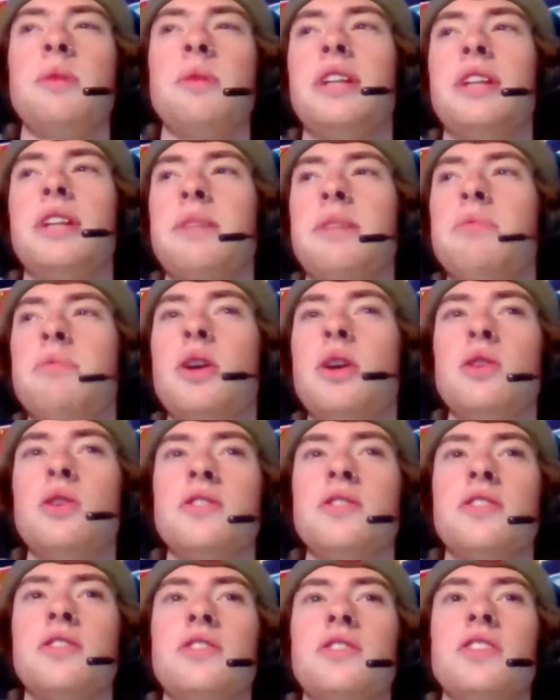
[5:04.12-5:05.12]
other people, like,
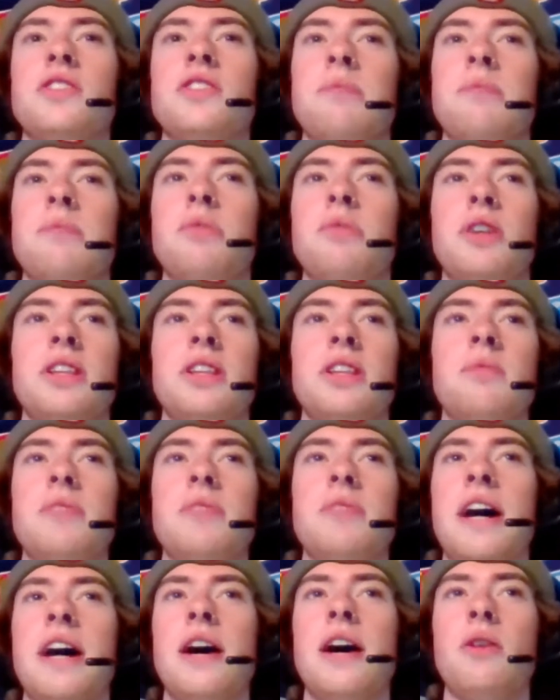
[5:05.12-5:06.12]
posers or, like,
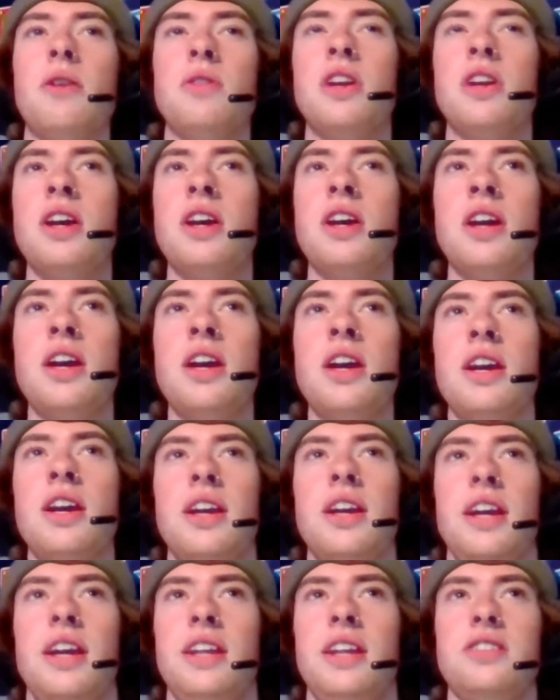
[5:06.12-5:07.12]
putting them
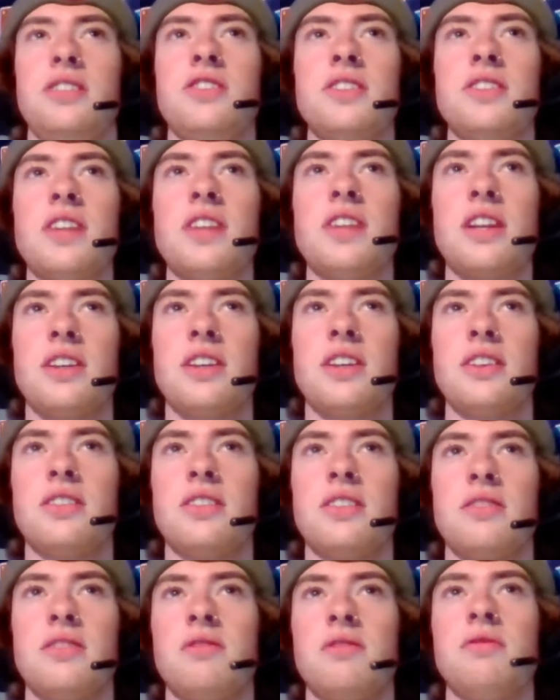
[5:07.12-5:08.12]
down, it's just,
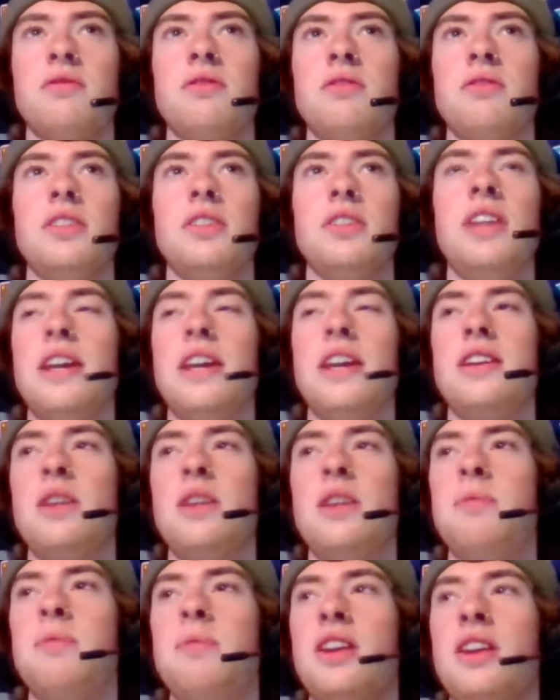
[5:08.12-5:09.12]
like,
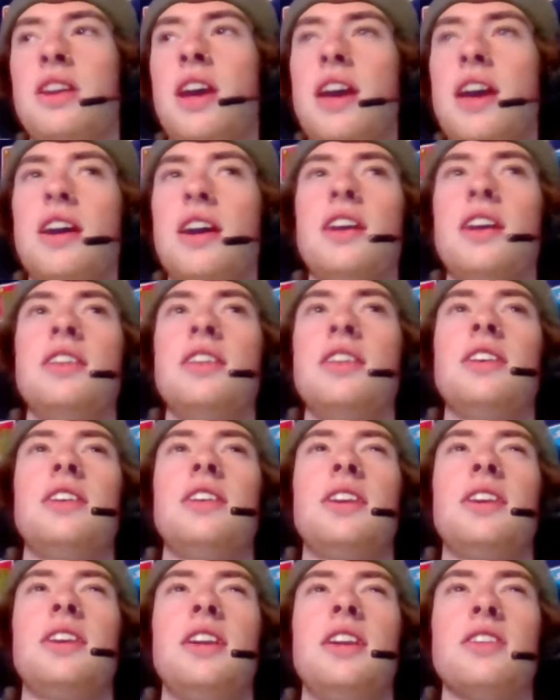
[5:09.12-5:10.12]
gatekeeping,
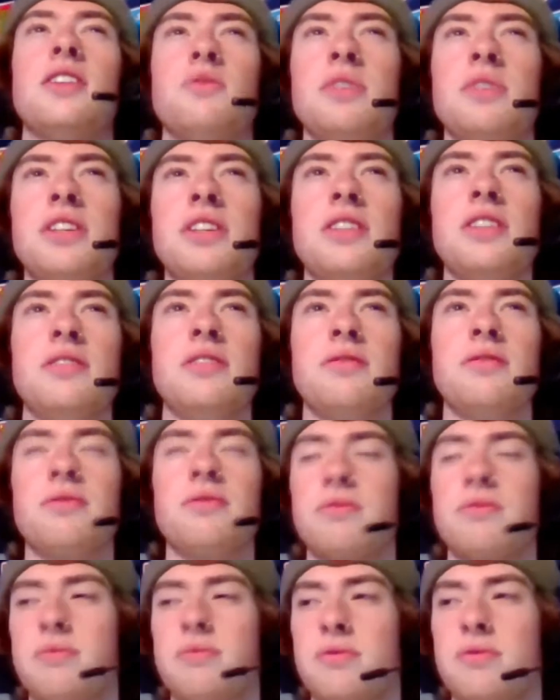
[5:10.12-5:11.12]
and it doesn't really
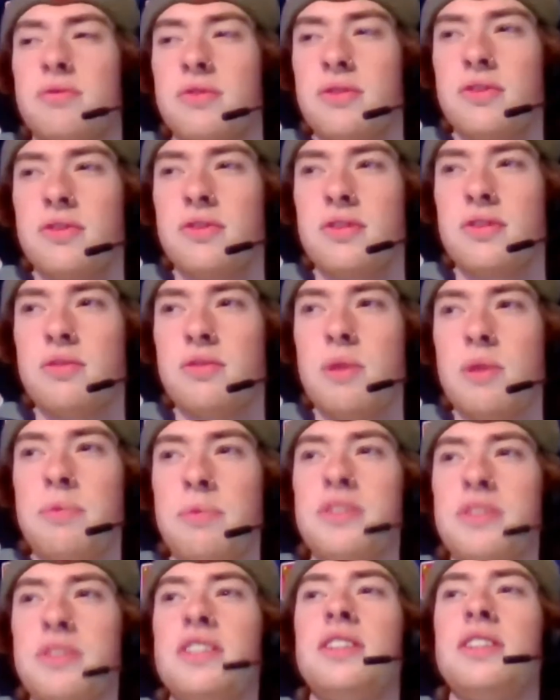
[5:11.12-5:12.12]

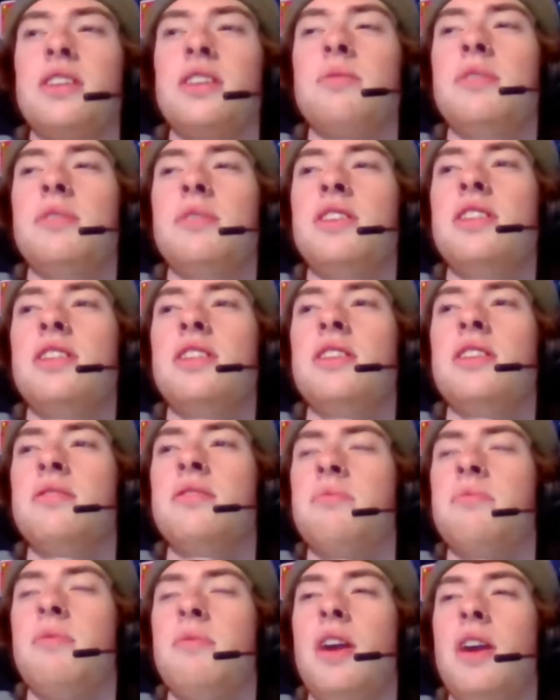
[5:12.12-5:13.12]
represent the
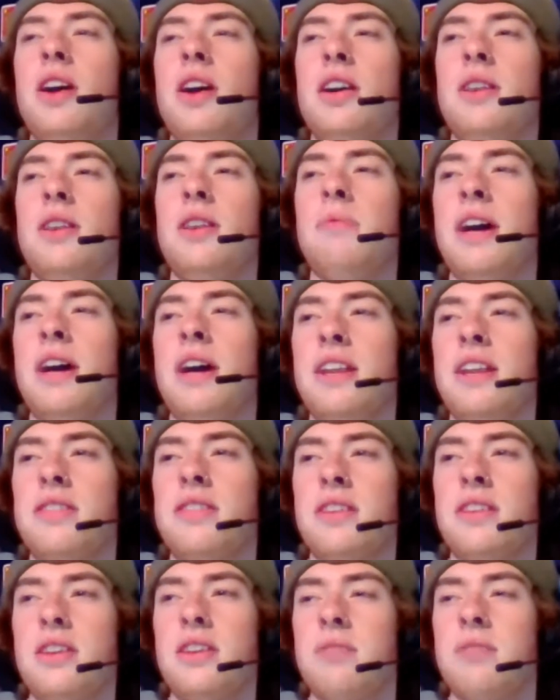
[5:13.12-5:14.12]
community, um,
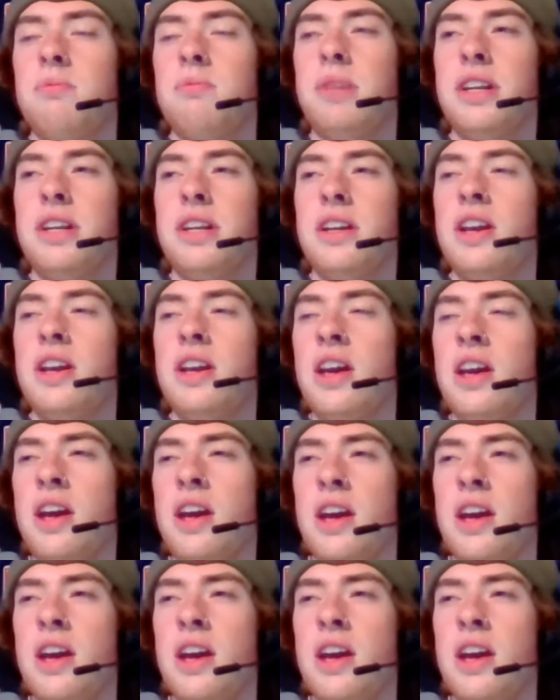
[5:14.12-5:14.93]
I think. But